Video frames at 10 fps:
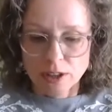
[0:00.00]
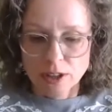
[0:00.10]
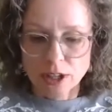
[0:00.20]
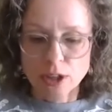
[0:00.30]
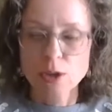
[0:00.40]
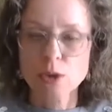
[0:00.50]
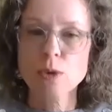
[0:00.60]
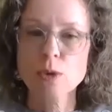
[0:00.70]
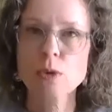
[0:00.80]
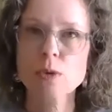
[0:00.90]
that
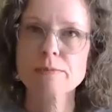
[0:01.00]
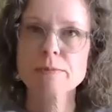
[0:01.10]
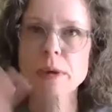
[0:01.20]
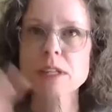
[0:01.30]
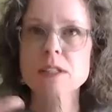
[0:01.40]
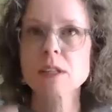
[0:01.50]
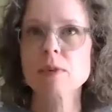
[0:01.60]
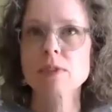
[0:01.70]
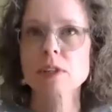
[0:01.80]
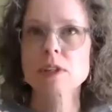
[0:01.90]
you made some
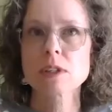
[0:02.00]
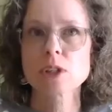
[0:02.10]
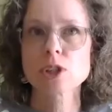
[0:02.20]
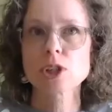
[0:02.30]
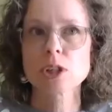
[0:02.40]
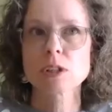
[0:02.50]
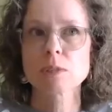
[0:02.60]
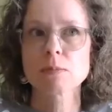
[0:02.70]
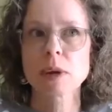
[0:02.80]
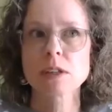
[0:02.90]
of the
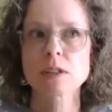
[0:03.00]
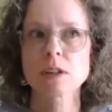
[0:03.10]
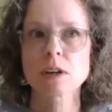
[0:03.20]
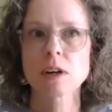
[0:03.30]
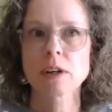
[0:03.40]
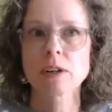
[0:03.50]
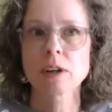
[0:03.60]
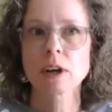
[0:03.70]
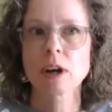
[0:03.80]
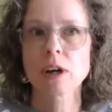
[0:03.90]
decisions based on
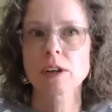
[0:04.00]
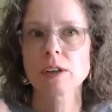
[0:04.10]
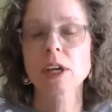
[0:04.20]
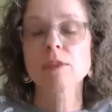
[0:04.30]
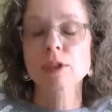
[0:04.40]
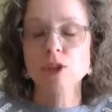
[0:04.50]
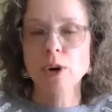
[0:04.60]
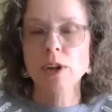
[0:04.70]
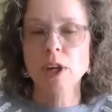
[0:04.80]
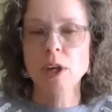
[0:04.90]
the
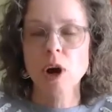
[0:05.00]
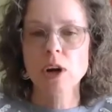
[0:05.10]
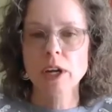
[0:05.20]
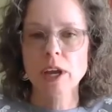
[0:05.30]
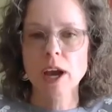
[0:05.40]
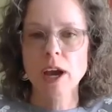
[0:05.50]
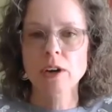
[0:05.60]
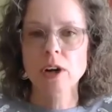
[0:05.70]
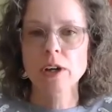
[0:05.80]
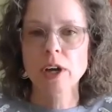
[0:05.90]
inventory that you already had
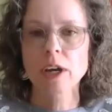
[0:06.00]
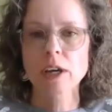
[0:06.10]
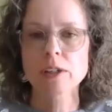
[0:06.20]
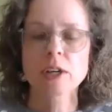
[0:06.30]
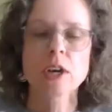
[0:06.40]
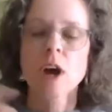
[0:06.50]
on hand.